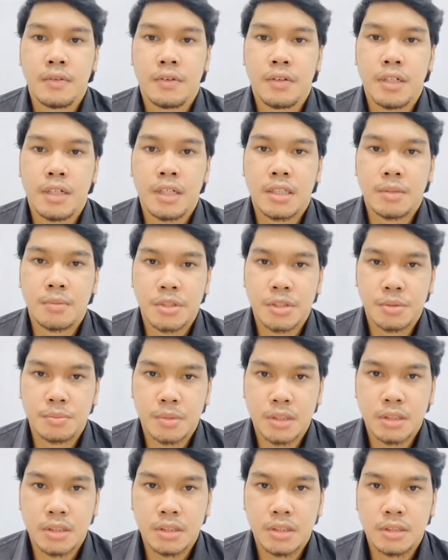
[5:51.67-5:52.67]
For the data
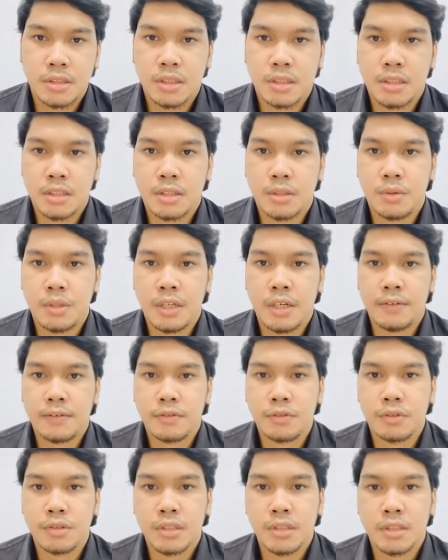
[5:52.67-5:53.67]
measurements, we have
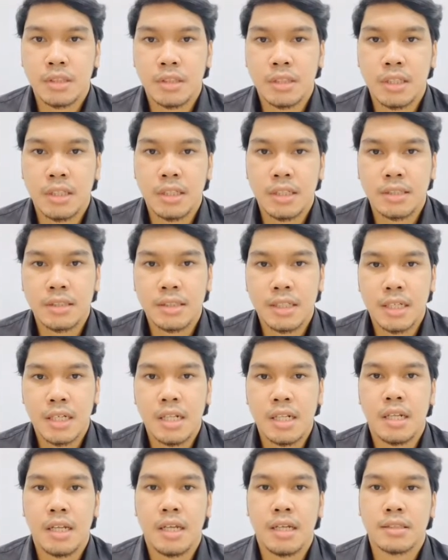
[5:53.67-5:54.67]
chosen a Likert
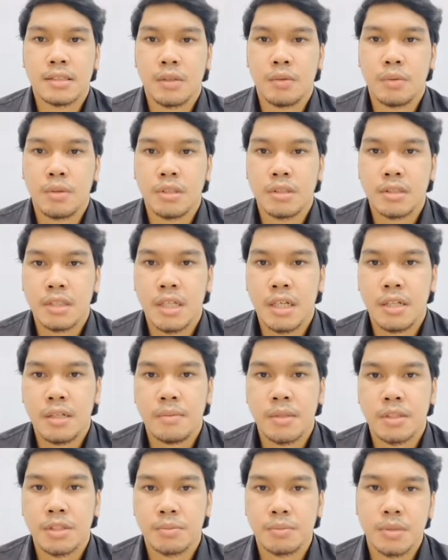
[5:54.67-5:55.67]
scale as our scale
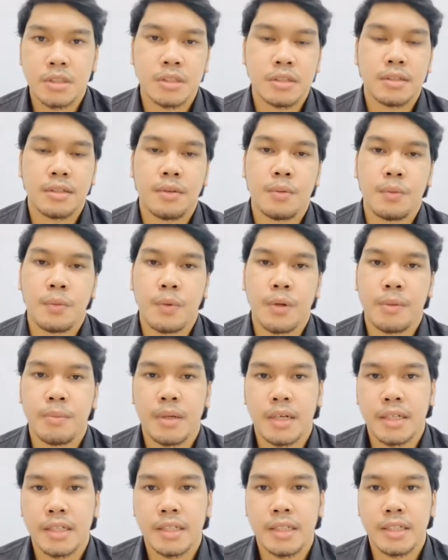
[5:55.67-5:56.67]
measurements,
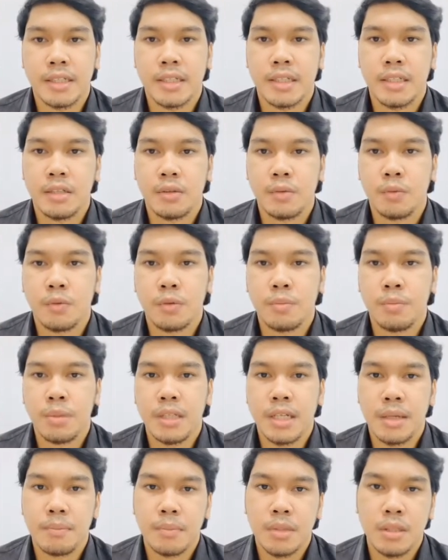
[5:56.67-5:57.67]
whereby it will be
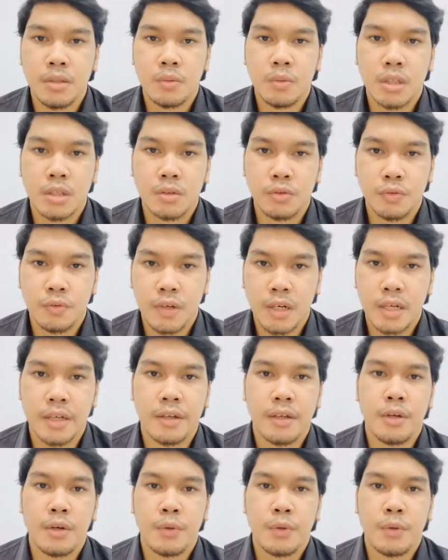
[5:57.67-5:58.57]
labeled 1 to 5,